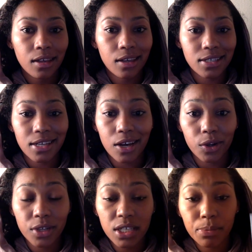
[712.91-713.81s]
is not
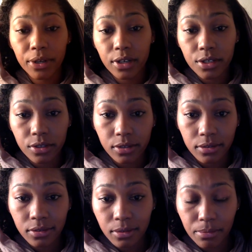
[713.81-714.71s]
only spiritual,
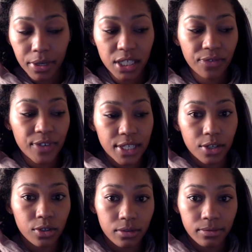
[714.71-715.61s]
but it's
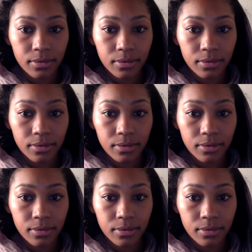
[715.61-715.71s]
physical.